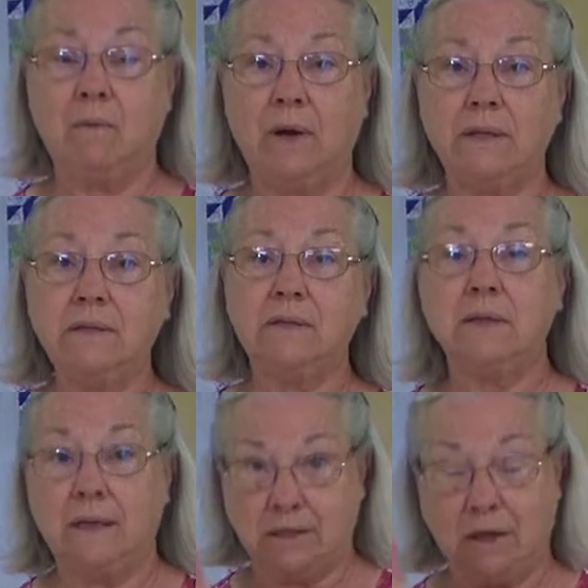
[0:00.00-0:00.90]
once?
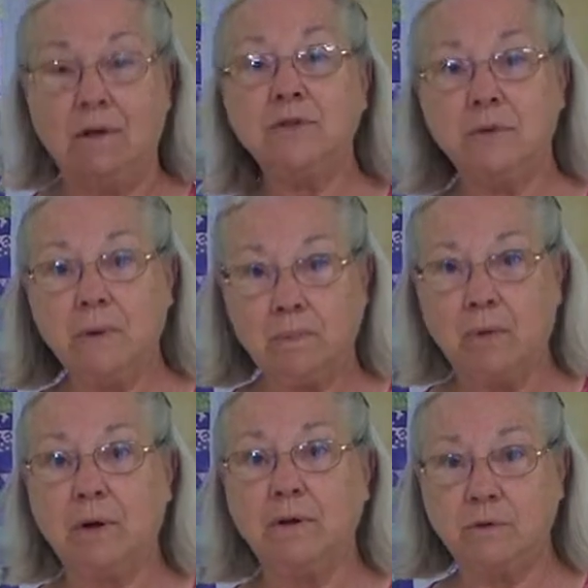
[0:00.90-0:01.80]
It's also
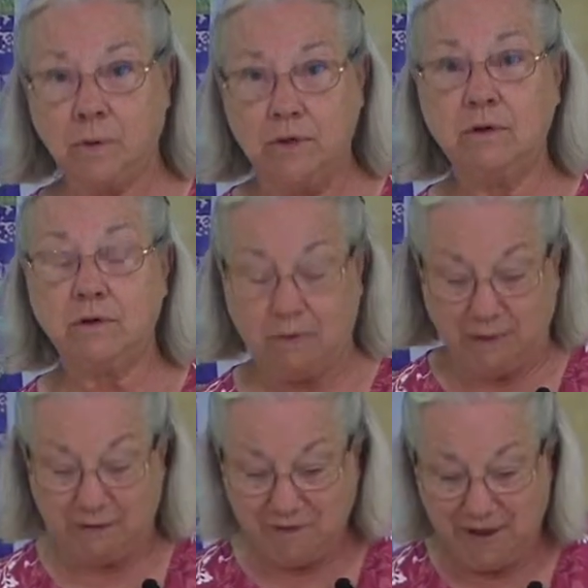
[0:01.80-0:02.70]
important when you're
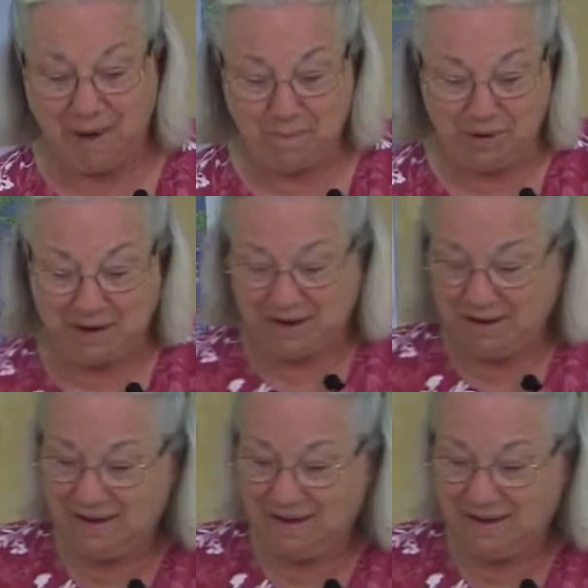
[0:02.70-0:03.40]
doing fabric.